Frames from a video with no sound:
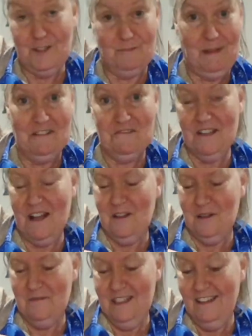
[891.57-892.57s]
Tomorrow's
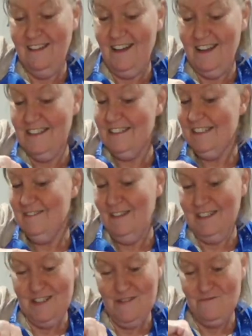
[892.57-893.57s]
Halloween, guys. He
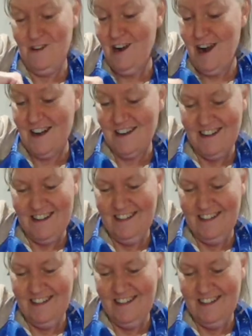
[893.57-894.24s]
wasn't wrong.